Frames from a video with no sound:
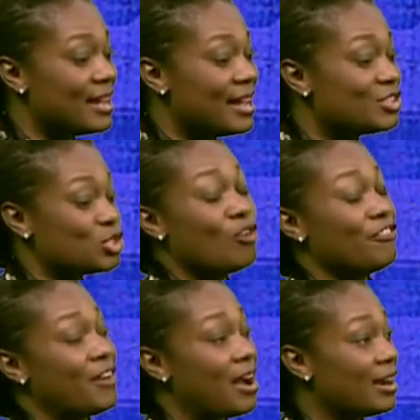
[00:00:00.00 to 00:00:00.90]
so
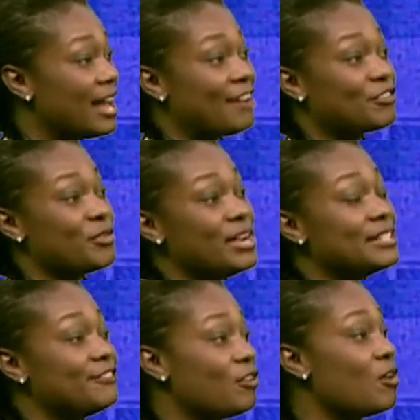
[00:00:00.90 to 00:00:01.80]
far have
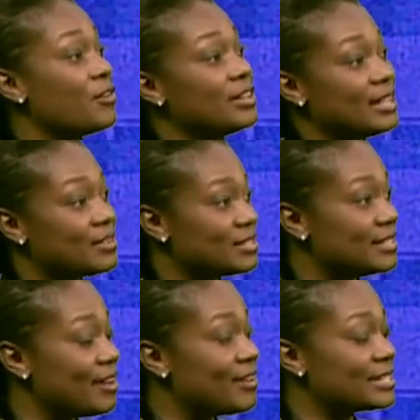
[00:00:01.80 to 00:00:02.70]
created 400,000
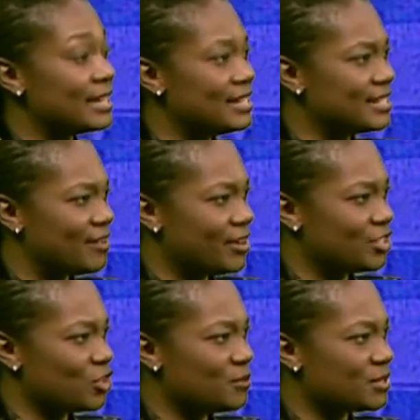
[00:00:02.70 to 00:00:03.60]
direct and indirect
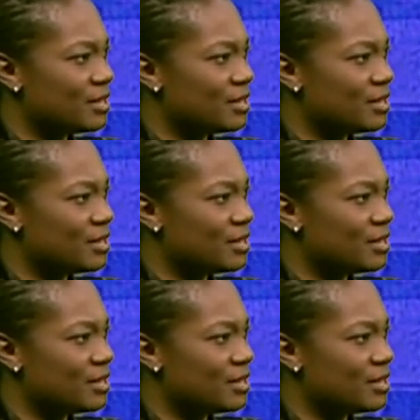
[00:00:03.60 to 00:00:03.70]
jobs.